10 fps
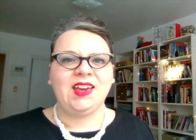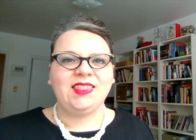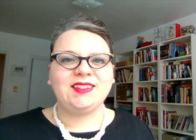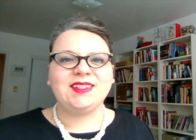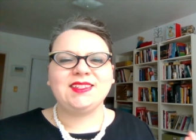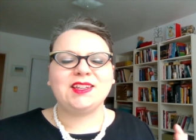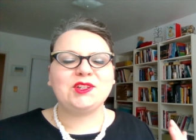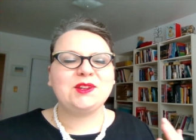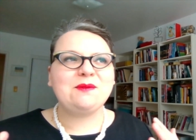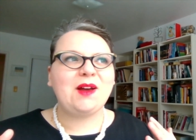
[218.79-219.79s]
This is
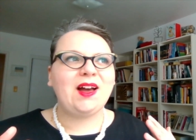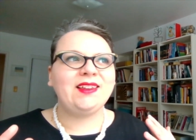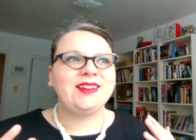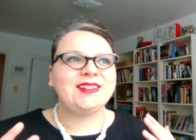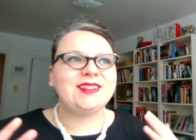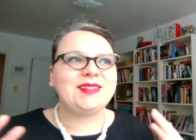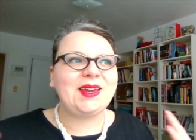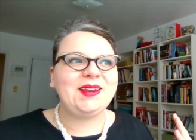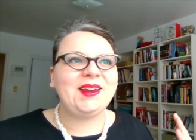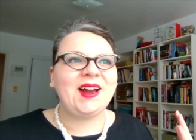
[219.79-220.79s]
such an, an
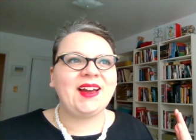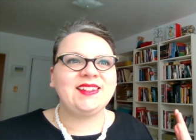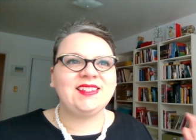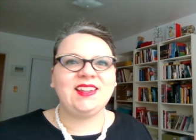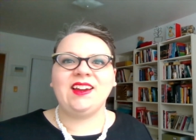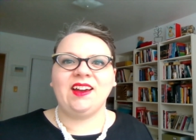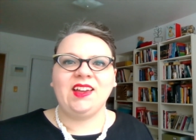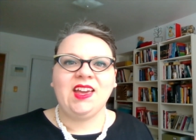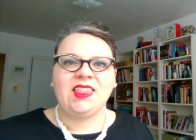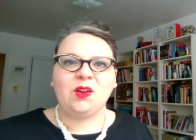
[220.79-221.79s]
exciting idea
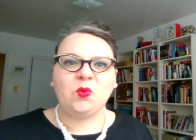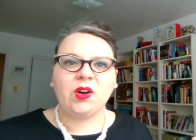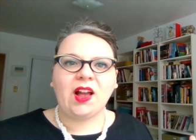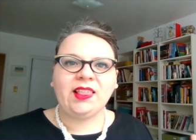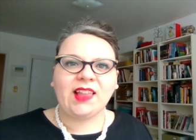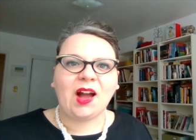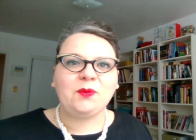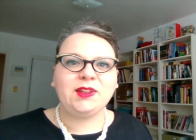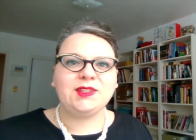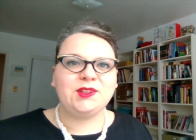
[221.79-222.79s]
that we're
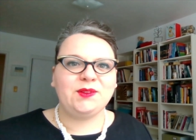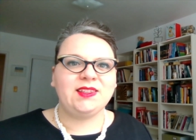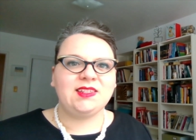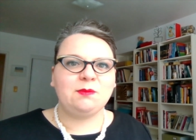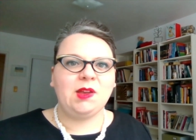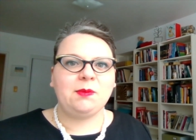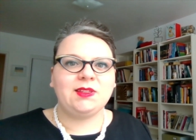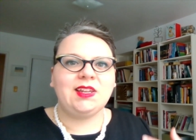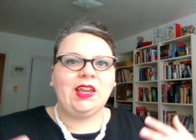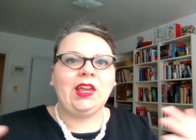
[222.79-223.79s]
allowing students to be able
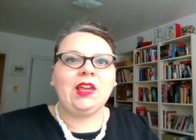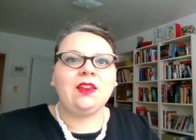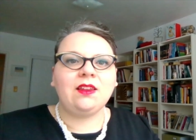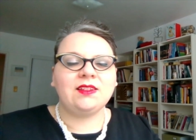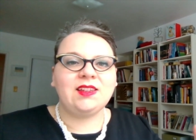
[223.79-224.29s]
to in